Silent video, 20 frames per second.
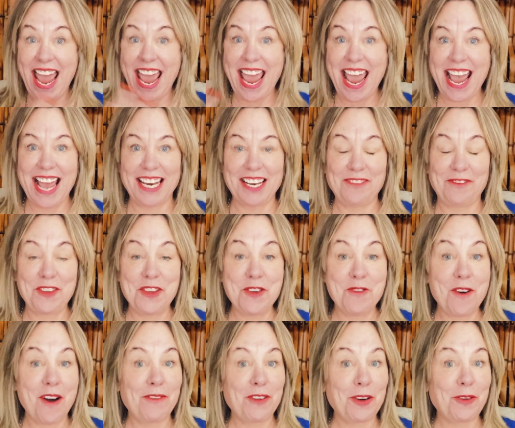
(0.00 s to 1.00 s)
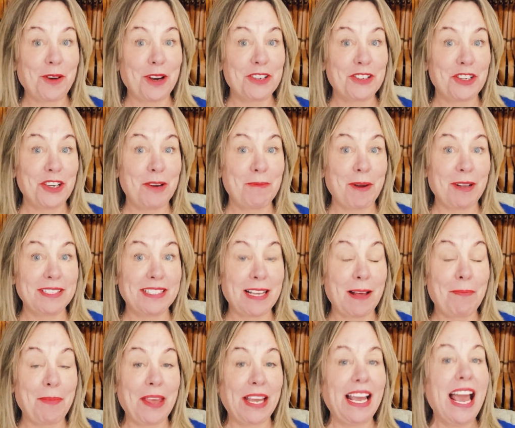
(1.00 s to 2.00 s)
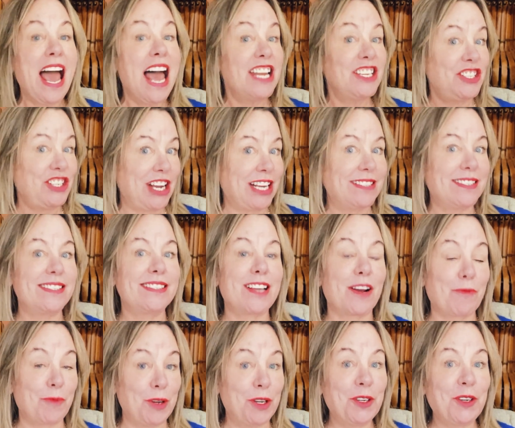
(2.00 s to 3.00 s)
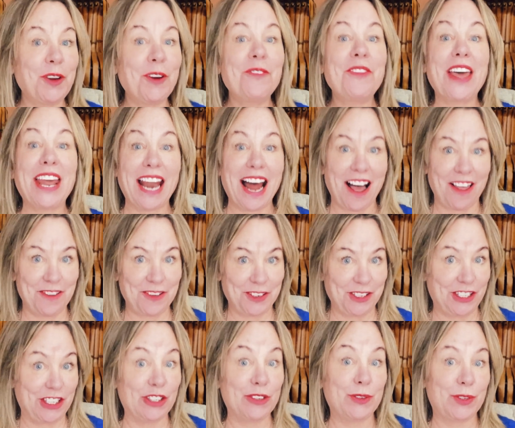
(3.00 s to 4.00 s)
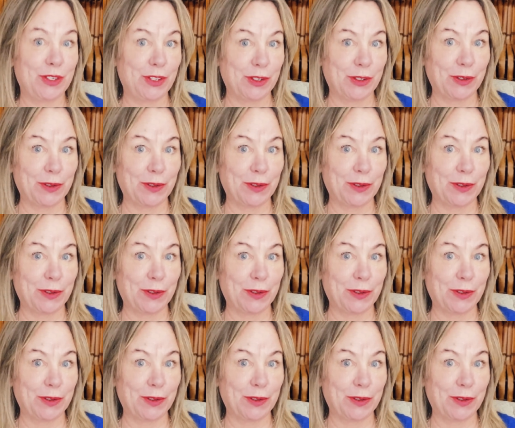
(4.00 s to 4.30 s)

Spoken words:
And if you have a question about something, chances are real good that others do too.